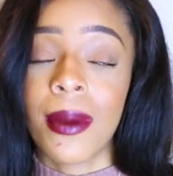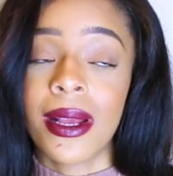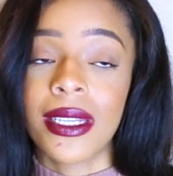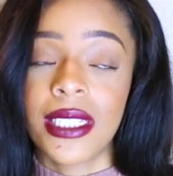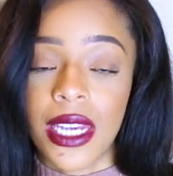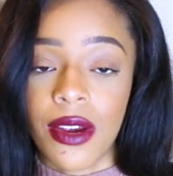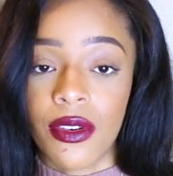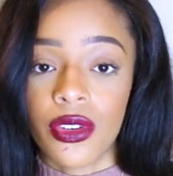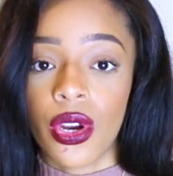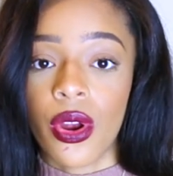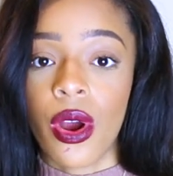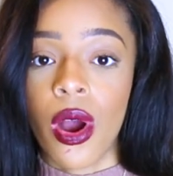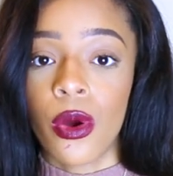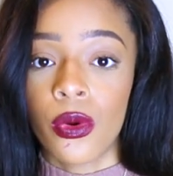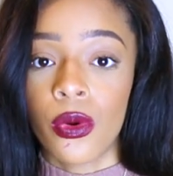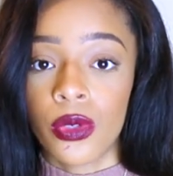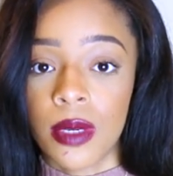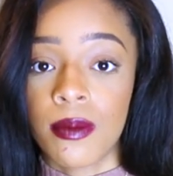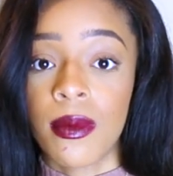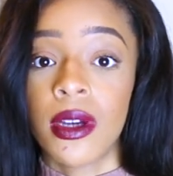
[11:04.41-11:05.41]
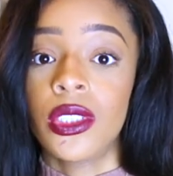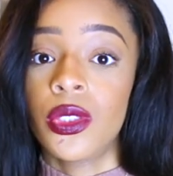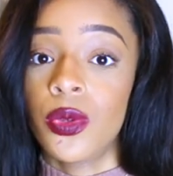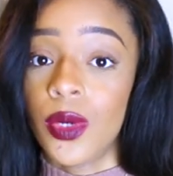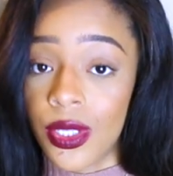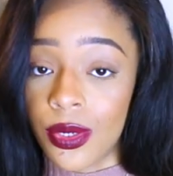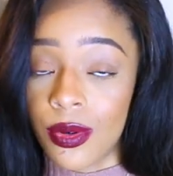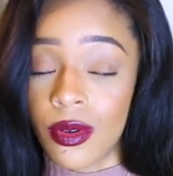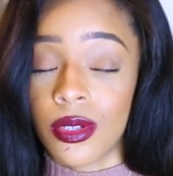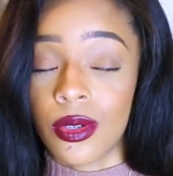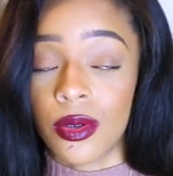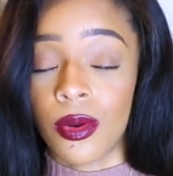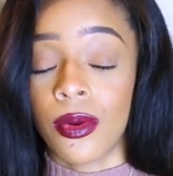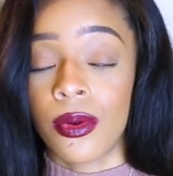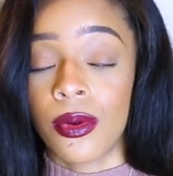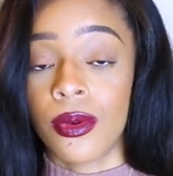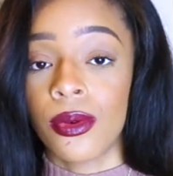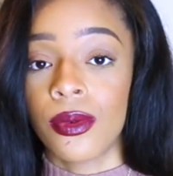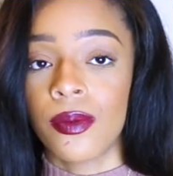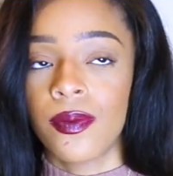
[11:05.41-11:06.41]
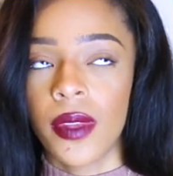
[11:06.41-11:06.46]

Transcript: at Sarah Jo Holder. My Twitter is also